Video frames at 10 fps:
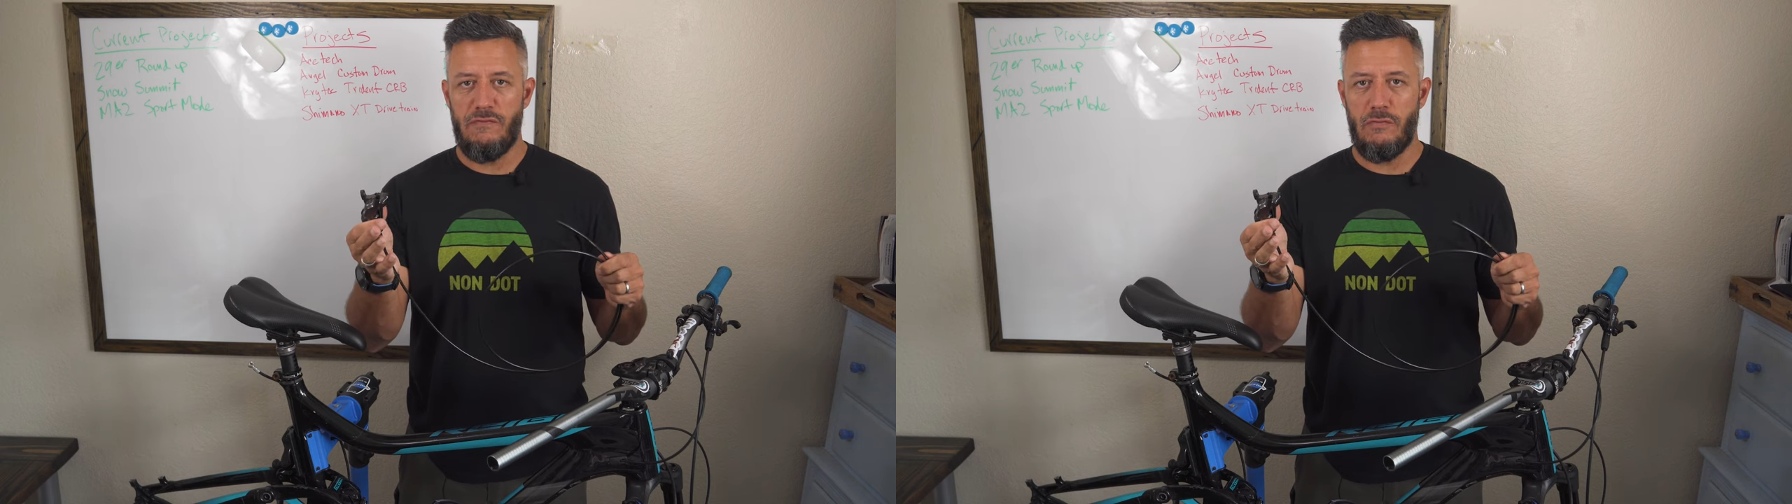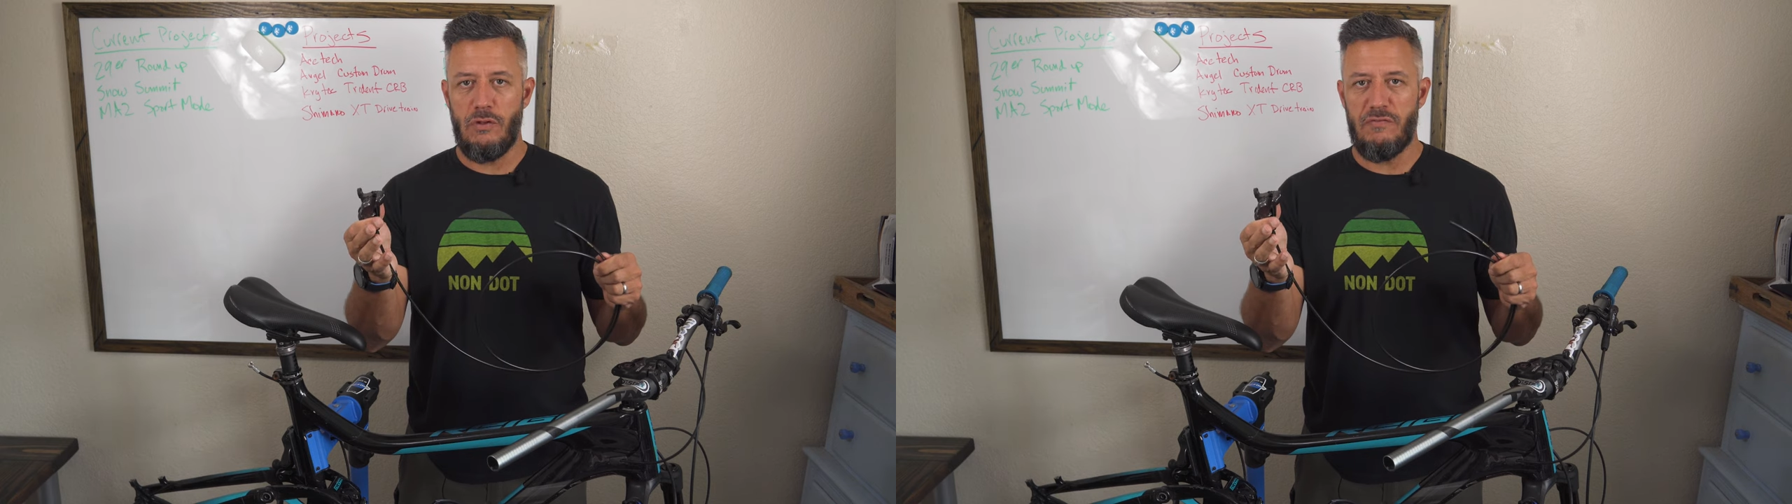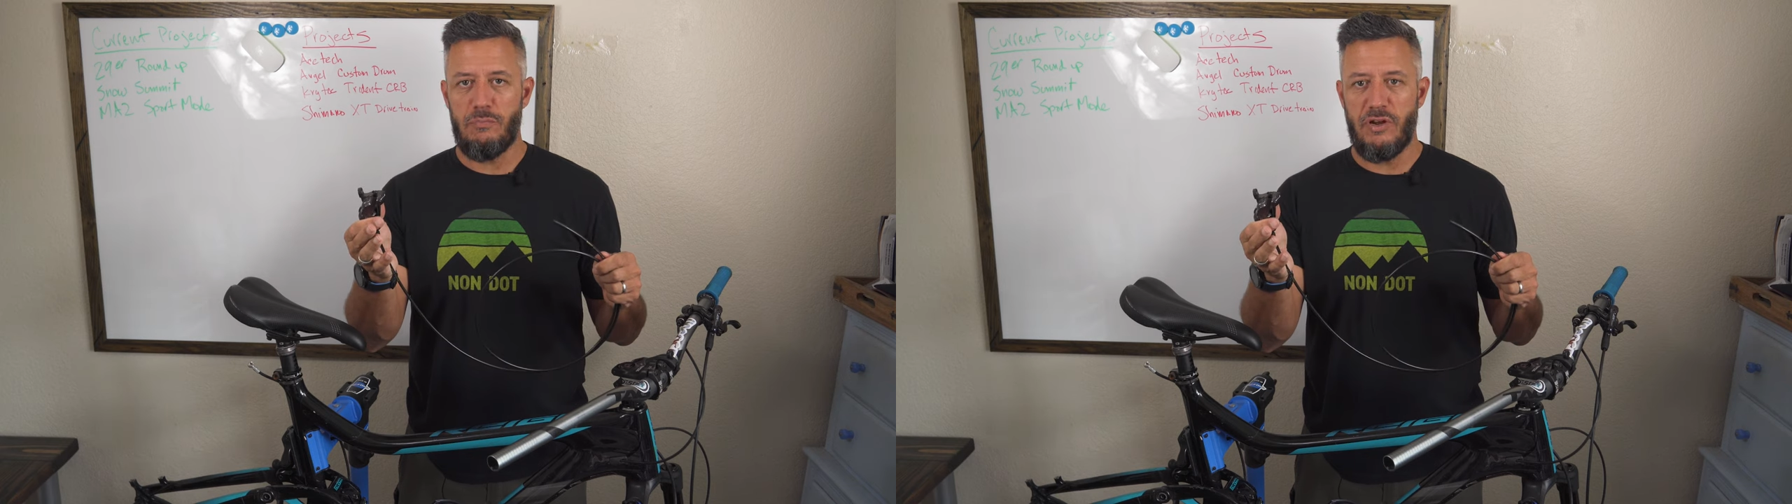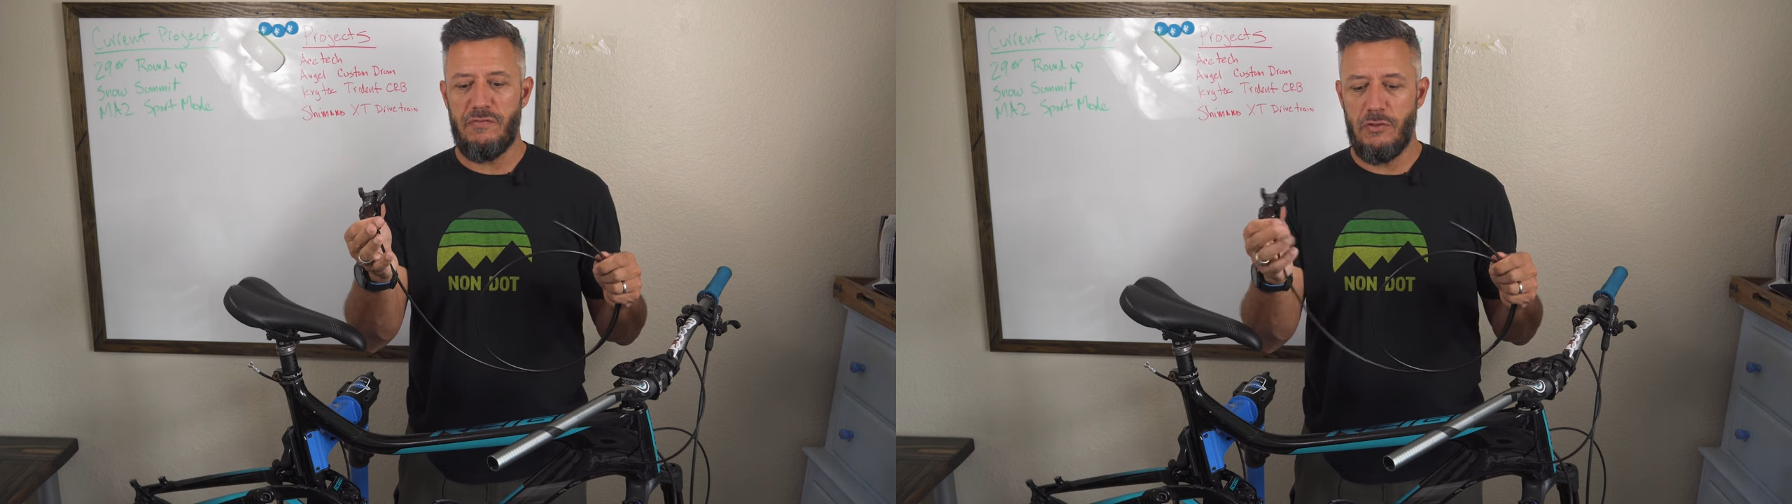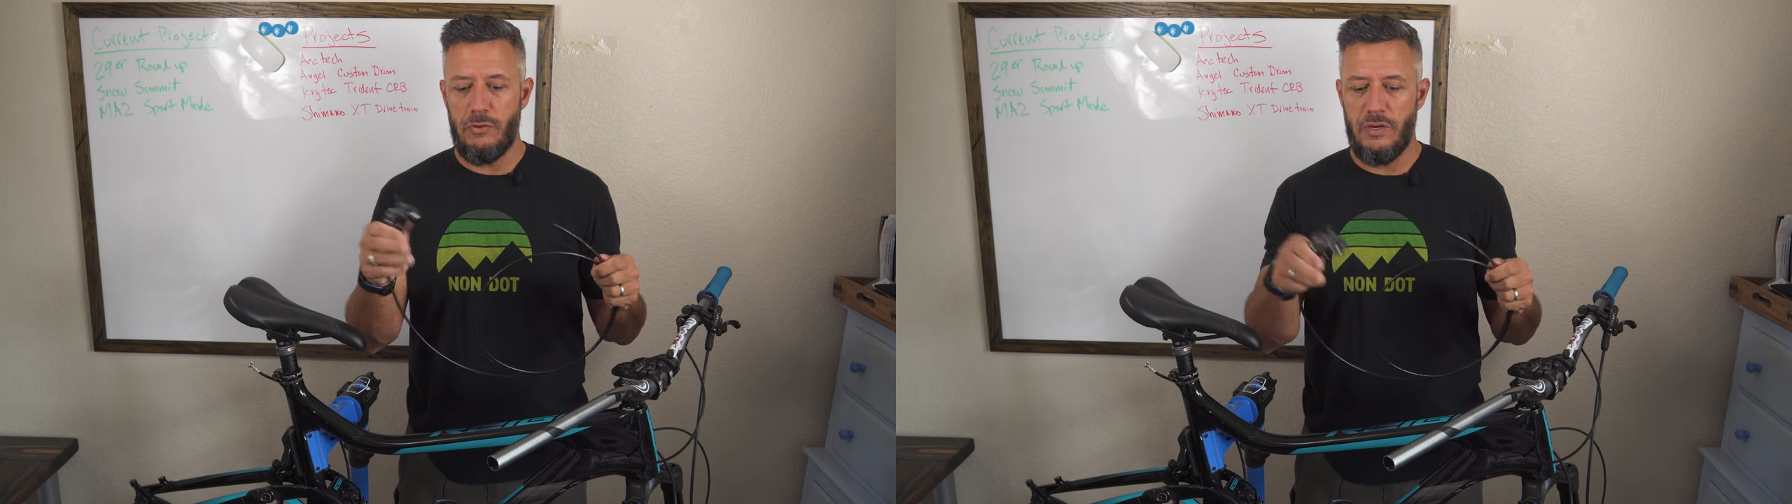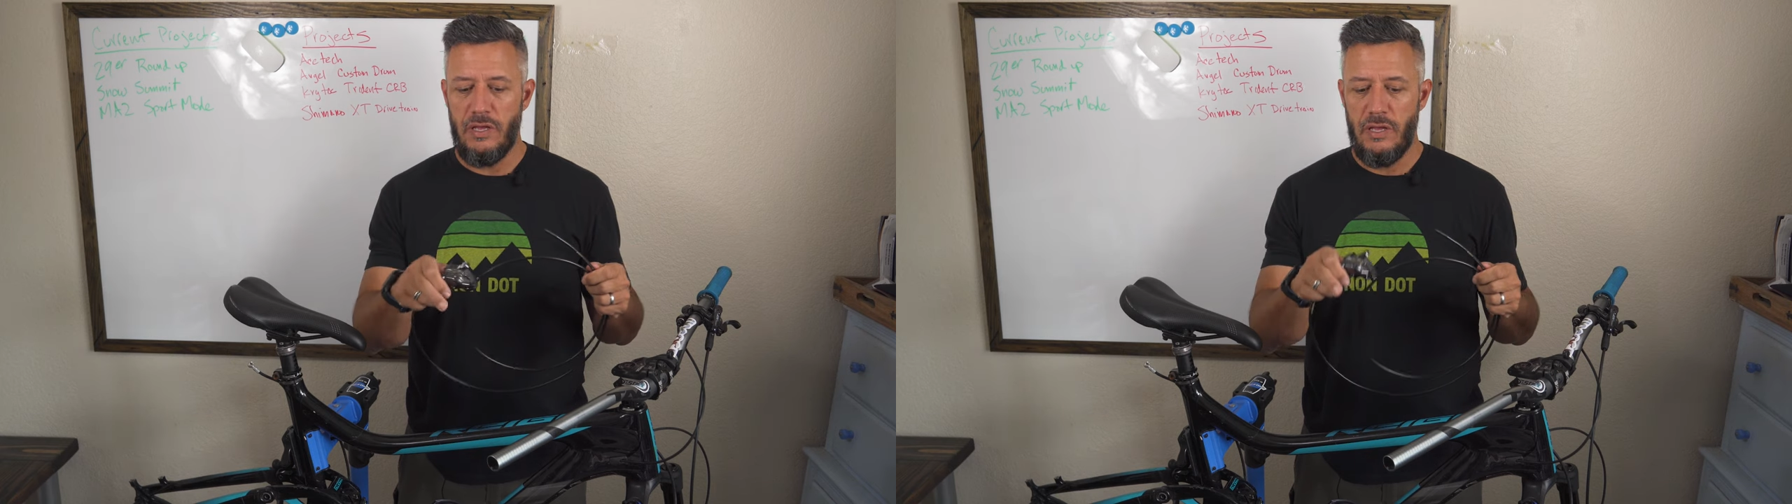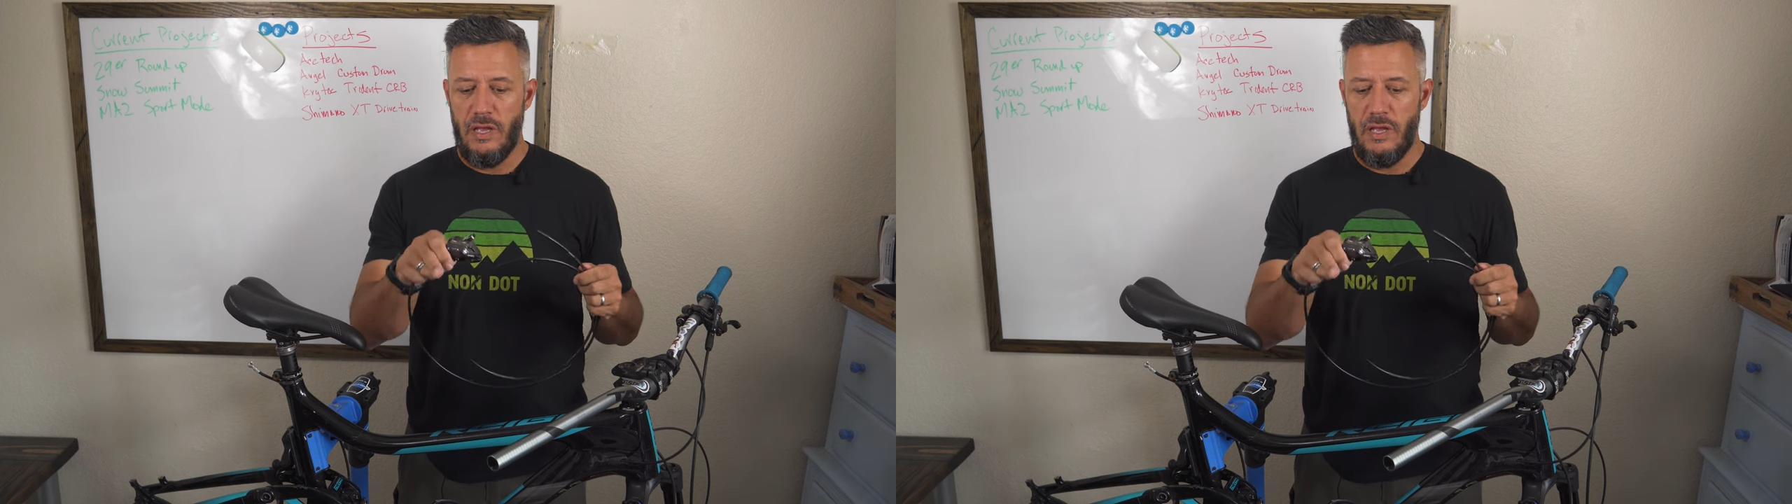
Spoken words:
full of brake fluid.